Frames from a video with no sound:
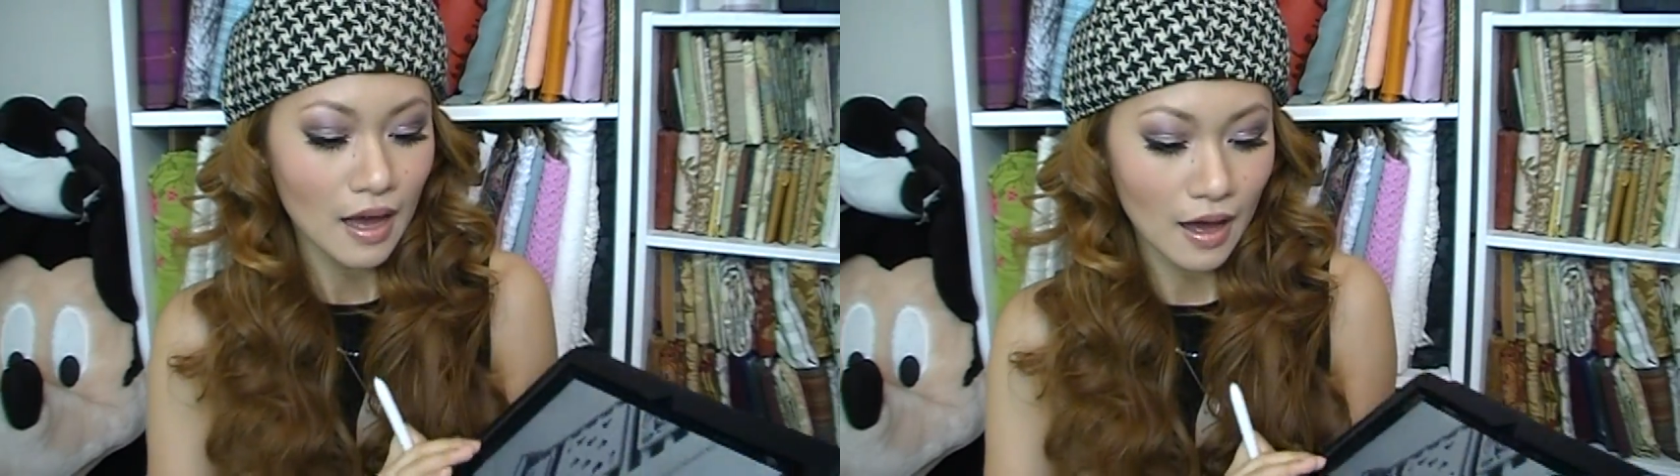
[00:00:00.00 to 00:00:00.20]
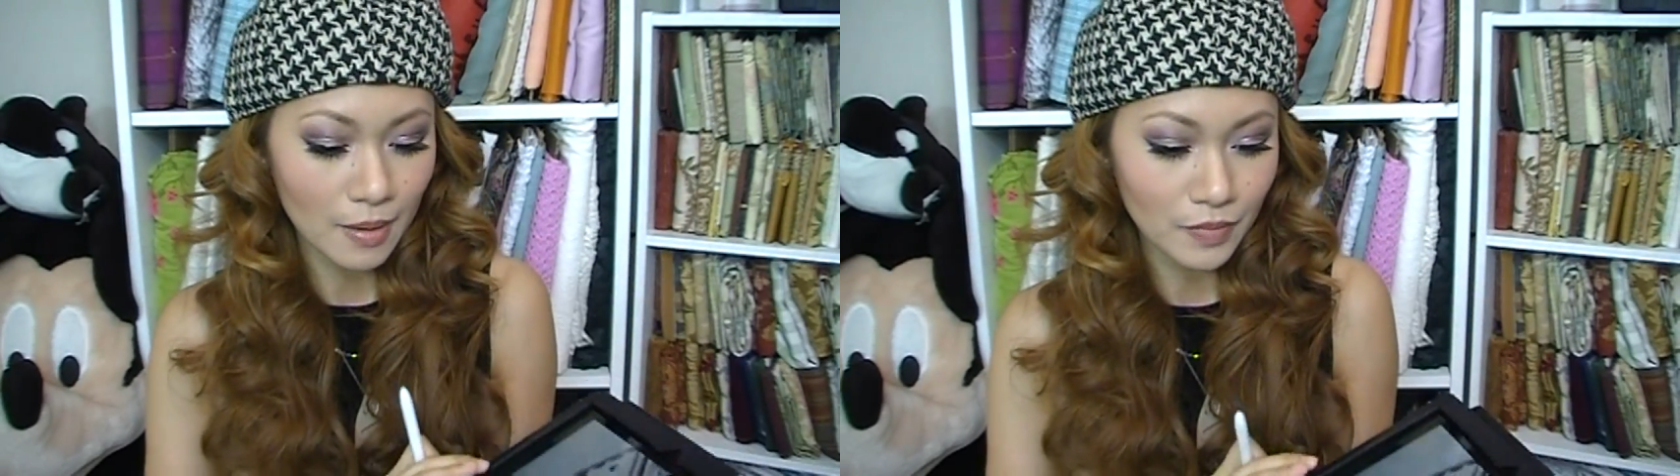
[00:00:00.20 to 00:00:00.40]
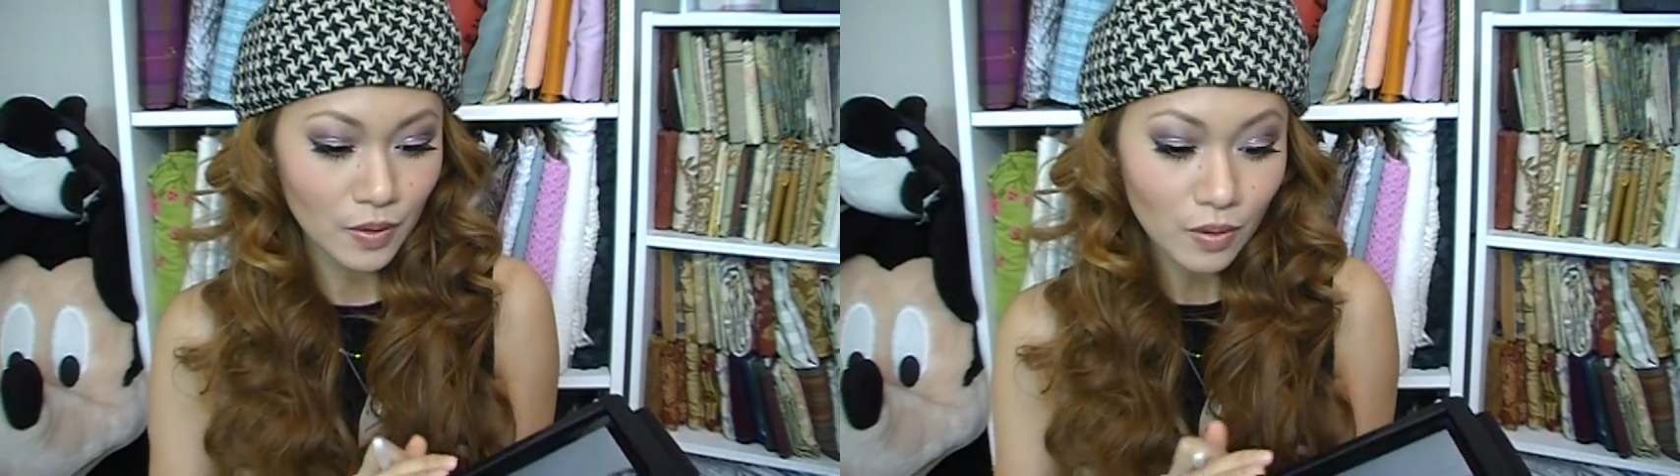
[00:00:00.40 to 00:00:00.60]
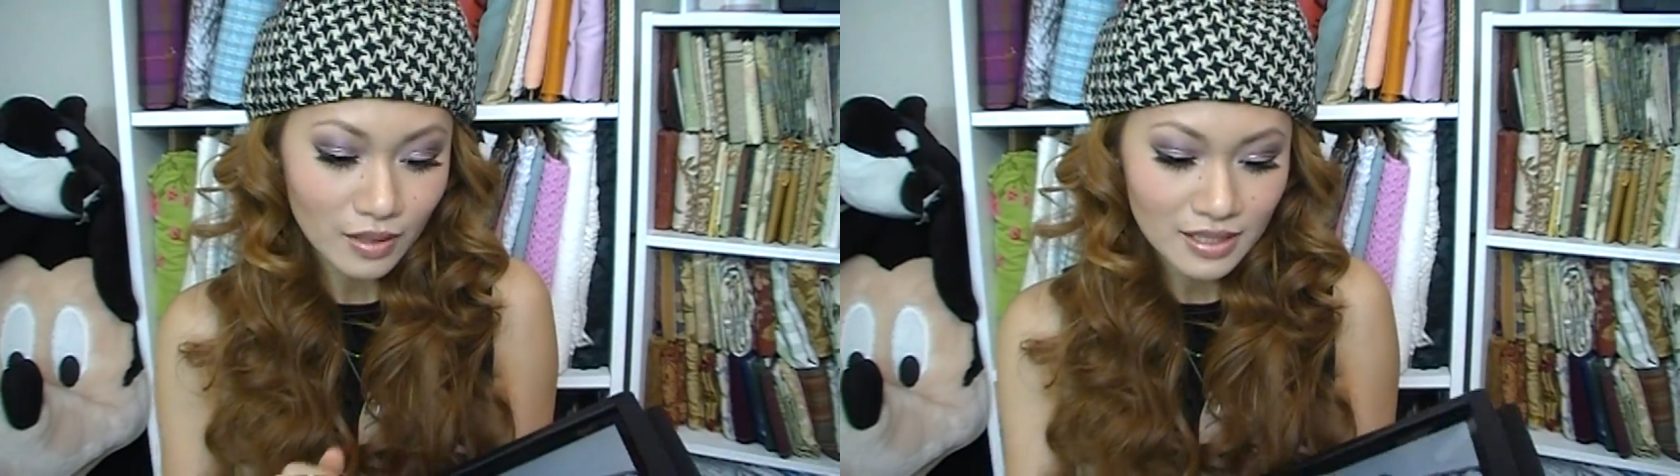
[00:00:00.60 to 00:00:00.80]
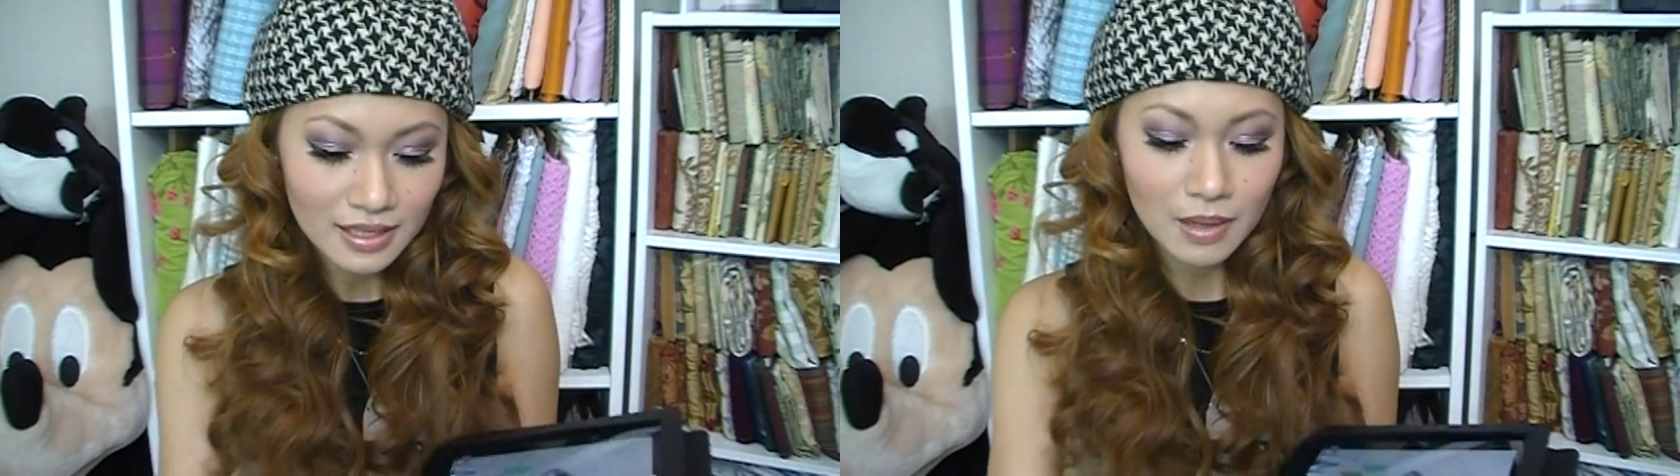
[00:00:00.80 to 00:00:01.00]
The
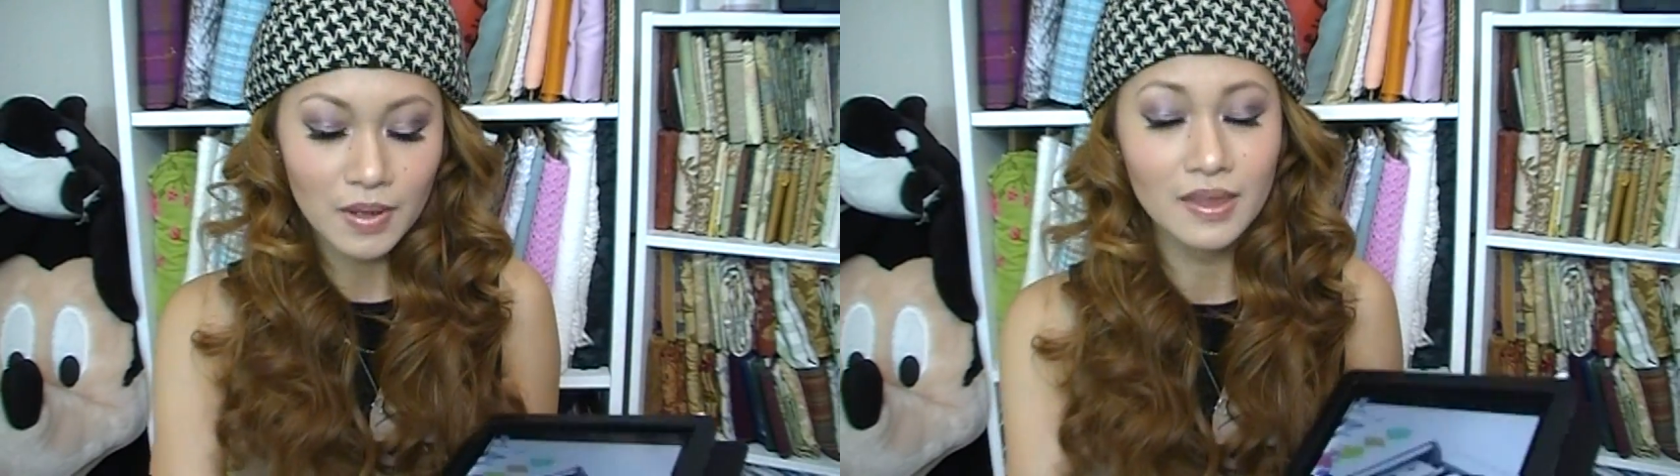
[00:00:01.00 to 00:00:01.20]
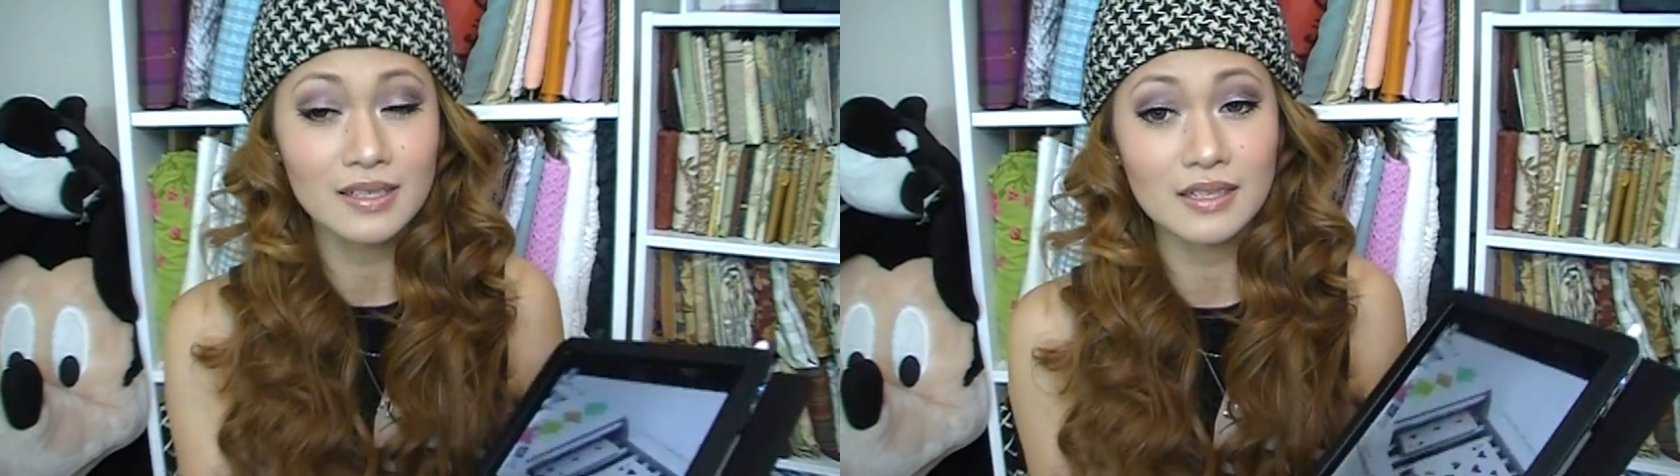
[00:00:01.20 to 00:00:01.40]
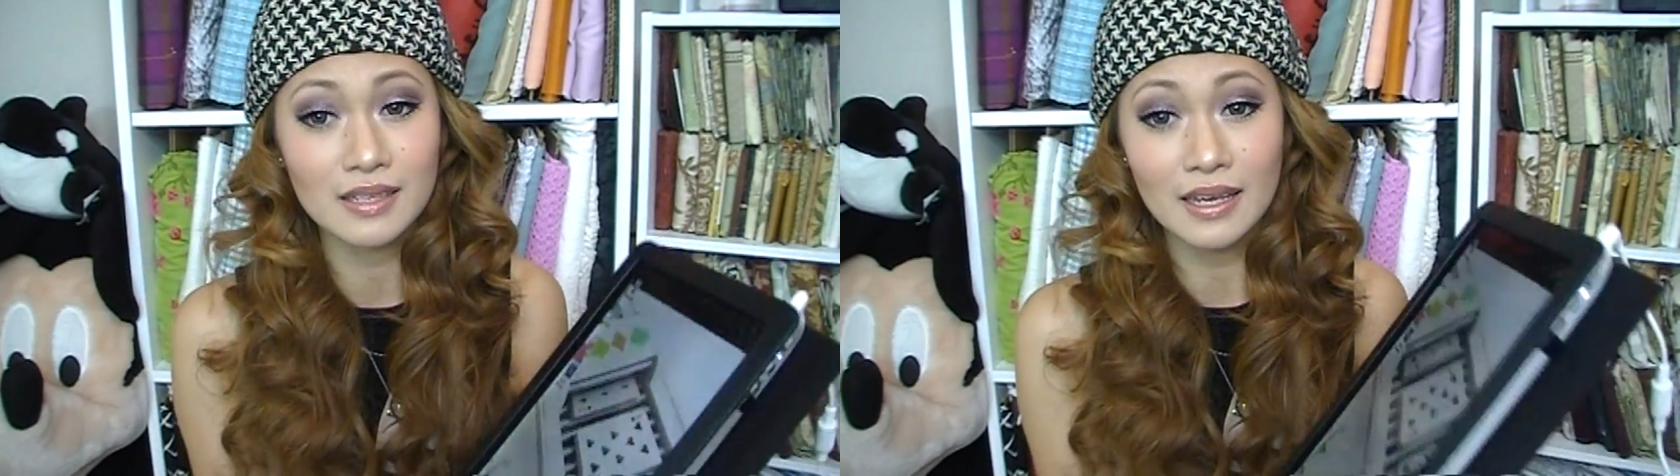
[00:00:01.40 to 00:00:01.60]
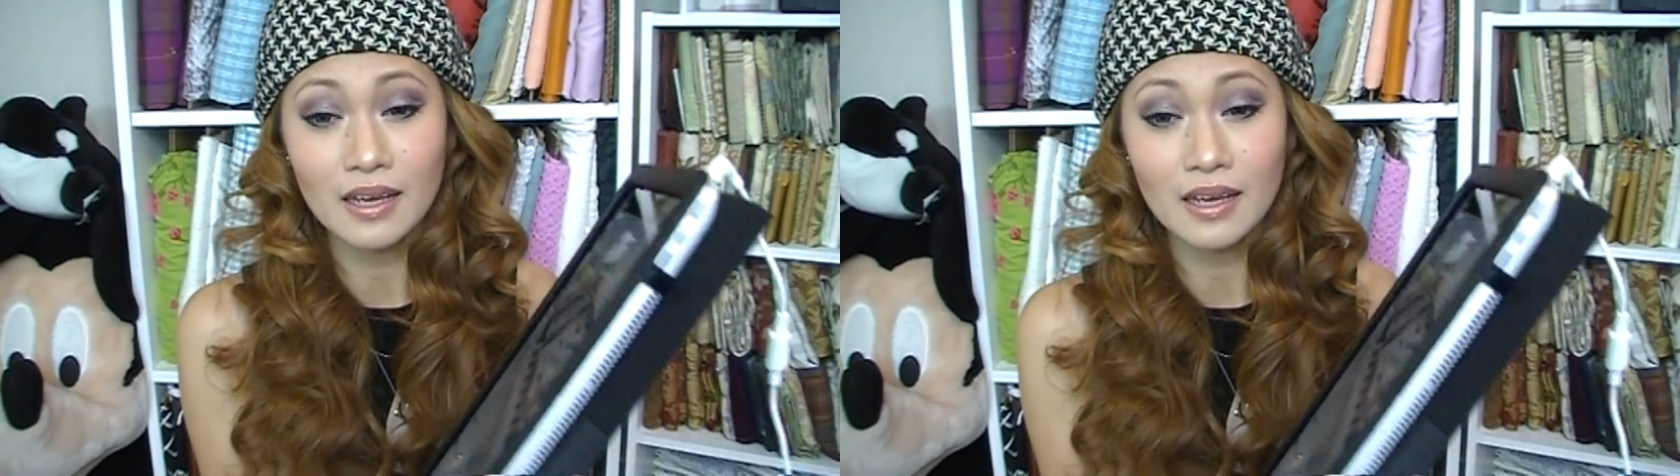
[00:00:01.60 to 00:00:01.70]
coolest thing about this is that